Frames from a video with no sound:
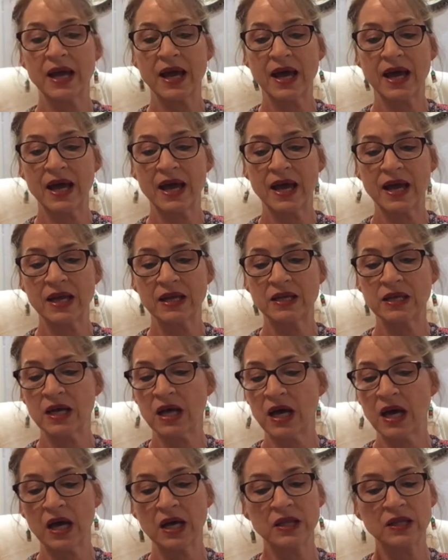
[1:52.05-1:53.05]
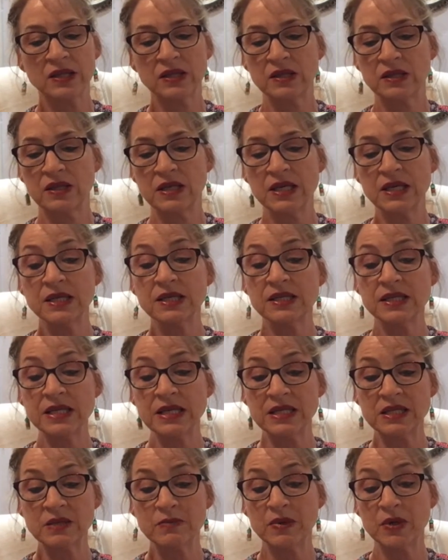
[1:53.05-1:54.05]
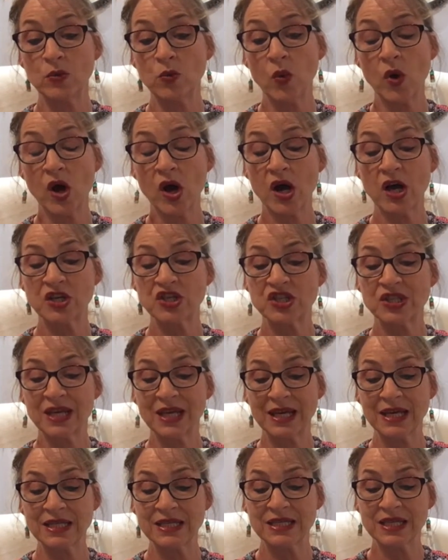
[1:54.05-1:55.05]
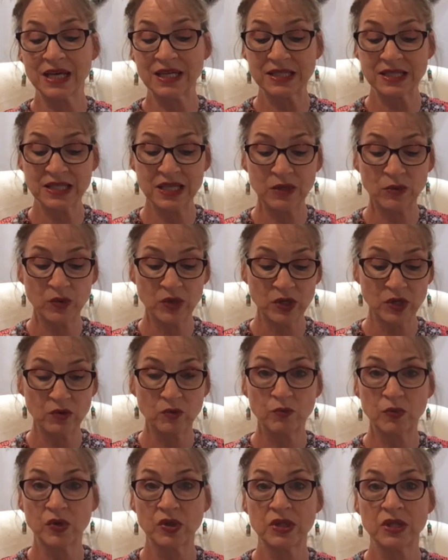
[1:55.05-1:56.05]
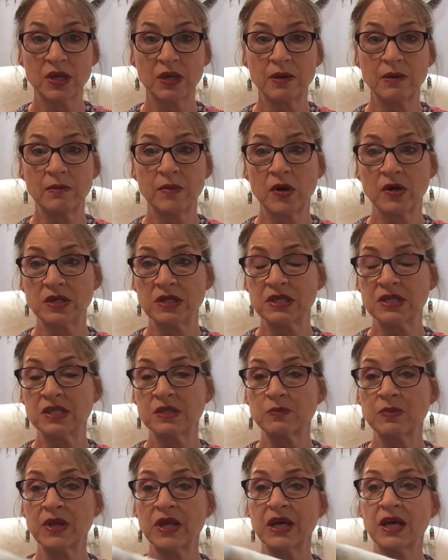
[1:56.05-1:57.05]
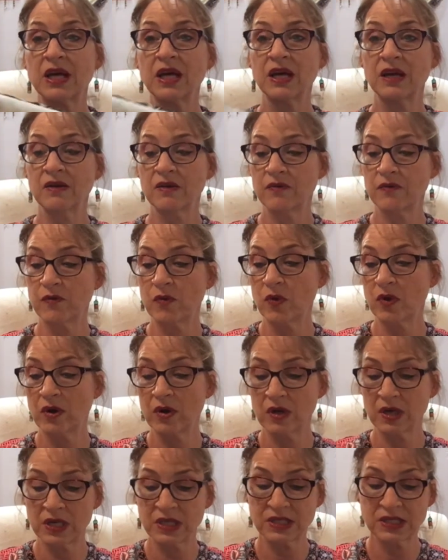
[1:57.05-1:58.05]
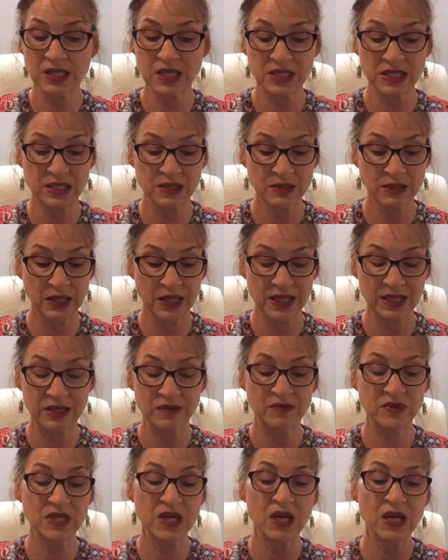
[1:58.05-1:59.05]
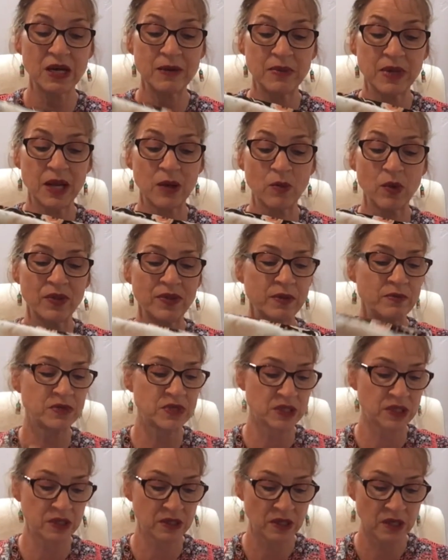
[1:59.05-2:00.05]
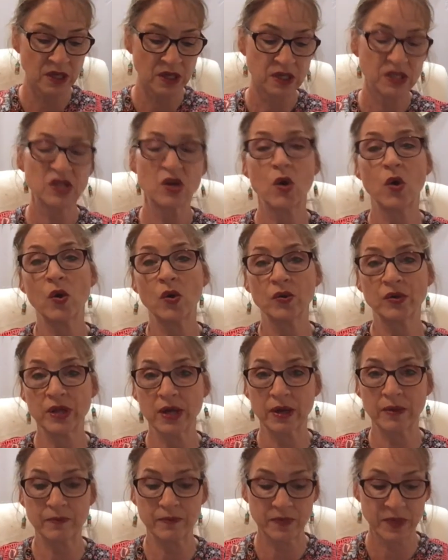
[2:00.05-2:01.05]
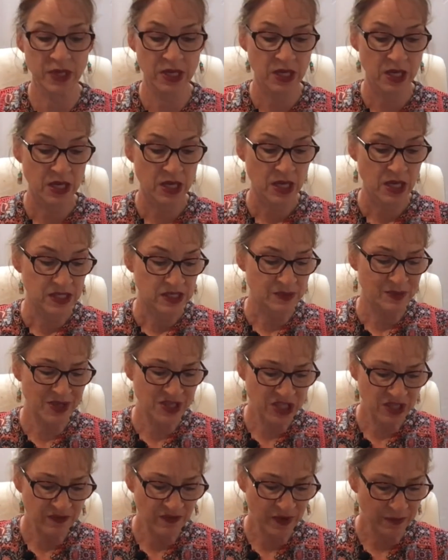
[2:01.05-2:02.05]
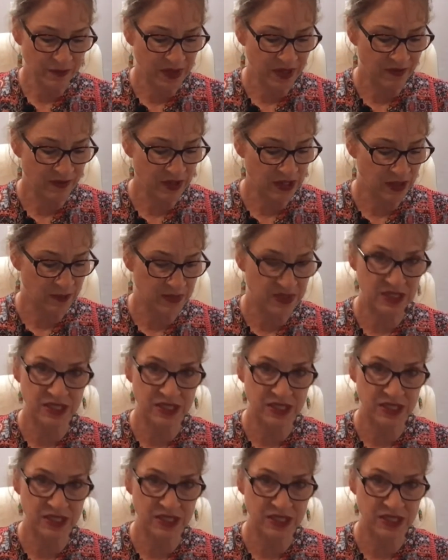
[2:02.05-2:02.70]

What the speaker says: and these need to be washed. They get dusty when you put them on display for an extended length of time, and I want them to hold up, especially if I'm giving them as